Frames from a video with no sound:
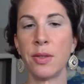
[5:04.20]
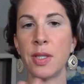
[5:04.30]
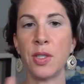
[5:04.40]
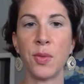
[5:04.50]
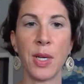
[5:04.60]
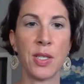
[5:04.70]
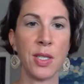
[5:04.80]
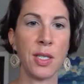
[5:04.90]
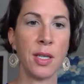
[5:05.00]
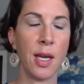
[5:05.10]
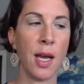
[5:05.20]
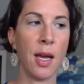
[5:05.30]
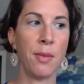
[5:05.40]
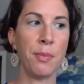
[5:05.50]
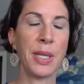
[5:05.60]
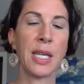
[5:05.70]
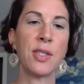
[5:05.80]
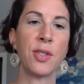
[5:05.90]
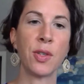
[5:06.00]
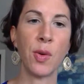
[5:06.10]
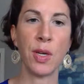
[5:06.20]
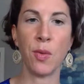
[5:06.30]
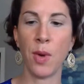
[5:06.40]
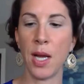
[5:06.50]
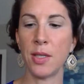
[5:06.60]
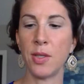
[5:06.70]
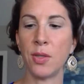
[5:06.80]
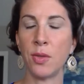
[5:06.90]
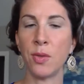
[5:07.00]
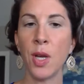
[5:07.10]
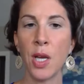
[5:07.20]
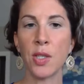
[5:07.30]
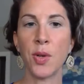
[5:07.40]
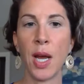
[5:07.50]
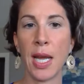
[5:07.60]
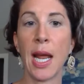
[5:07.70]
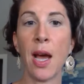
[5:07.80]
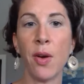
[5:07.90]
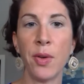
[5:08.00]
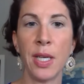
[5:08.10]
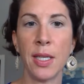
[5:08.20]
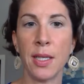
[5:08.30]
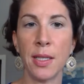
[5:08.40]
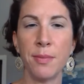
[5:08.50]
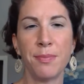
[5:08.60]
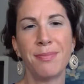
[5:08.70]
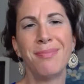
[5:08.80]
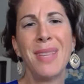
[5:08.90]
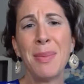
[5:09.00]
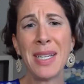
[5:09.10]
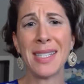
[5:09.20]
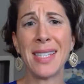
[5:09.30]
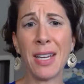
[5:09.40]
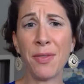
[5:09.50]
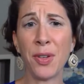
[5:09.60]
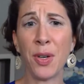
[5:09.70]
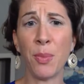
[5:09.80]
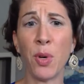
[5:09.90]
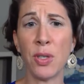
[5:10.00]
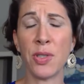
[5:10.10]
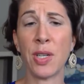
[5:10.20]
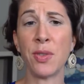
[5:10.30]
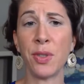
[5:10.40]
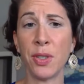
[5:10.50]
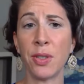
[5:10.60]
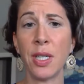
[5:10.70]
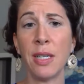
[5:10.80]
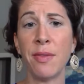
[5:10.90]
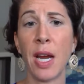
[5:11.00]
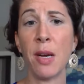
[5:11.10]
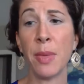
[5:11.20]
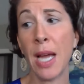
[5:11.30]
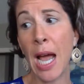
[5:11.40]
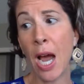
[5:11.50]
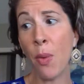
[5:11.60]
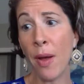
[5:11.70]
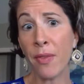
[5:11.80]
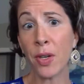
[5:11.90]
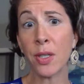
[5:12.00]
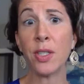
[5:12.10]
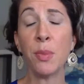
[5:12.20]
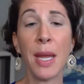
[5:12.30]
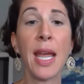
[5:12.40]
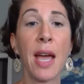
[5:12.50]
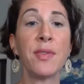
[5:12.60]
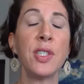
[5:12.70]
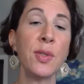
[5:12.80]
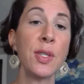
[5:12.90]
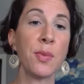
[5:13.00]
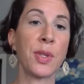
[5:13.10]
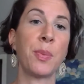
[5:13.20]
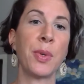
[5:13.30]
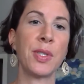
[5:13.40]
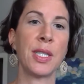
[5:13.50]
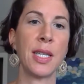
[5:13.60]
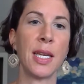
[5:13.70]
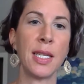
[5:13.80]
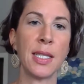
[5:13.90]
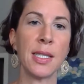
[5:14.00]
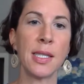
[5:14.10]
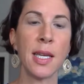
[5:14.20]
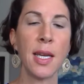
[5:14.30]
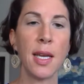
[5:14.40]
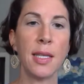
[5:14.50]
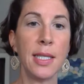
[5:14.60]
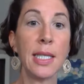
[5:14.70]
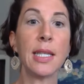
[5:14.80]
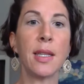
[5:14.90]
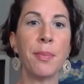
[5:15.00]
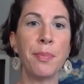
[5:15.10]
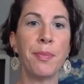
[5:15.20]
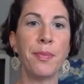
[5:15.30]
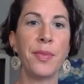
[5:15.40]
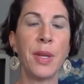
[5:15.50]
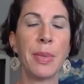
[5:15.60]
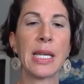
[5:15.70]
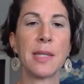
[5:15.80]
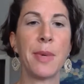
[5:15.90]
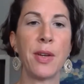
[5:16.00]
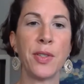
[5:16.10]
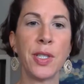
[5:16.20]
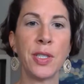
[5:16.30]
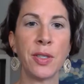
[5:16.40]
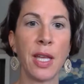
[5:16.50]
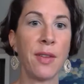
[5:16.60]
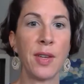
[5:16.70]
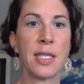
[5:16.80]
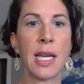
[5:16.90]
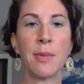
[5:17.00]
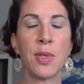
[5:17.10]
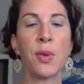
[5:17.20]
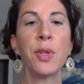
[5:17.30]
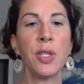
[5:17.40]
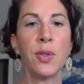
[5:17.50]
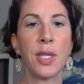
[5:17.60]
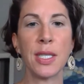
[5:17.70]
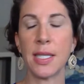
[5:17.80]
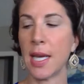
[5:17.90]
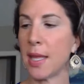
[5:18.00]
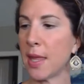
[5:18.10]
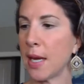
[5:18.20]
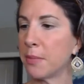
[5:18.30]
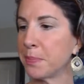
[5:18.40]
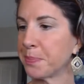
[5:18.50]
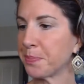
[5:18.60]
or situation, because you're going to want to try it out in a maybe a safer or more gentler environment. However, you may have to use it with the person that is needing the biggest boundary in your life at times. Only you can decide that.